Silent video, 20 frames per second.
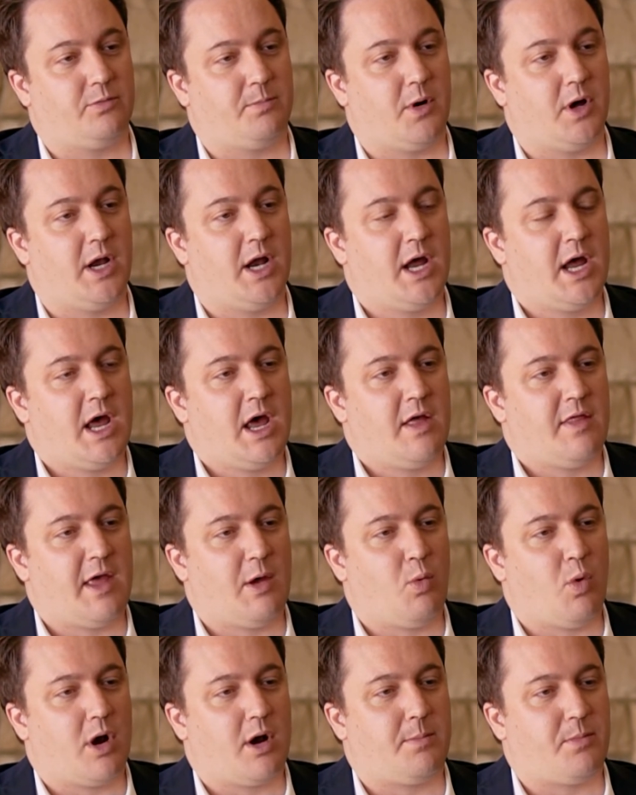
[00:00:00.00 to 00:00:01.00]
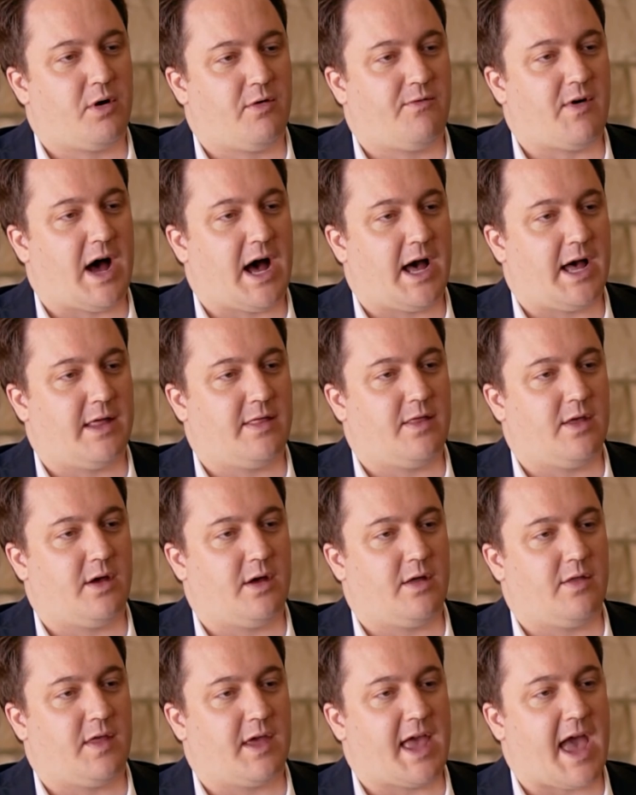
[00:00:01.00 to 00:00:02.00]
But they want to provide
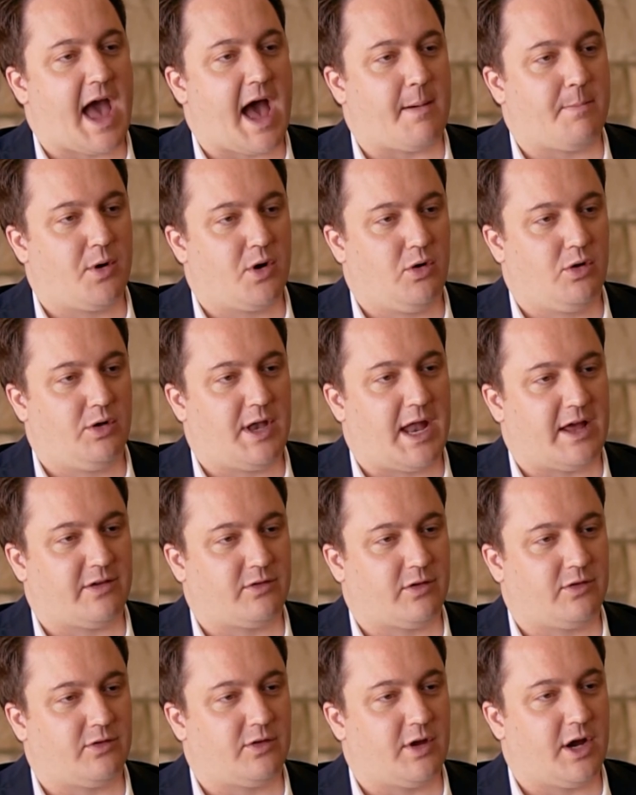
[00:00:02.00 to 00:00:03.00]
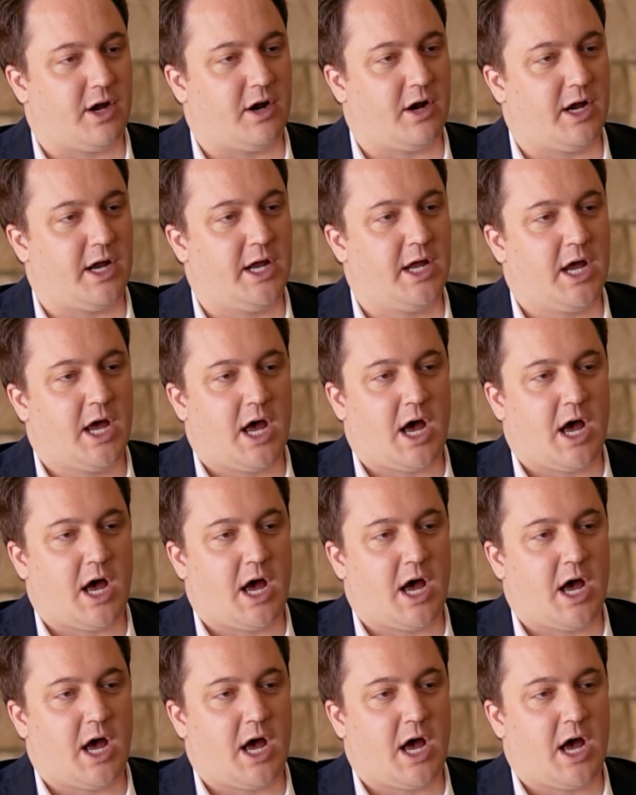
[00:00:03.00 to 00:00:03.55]
the capital necessary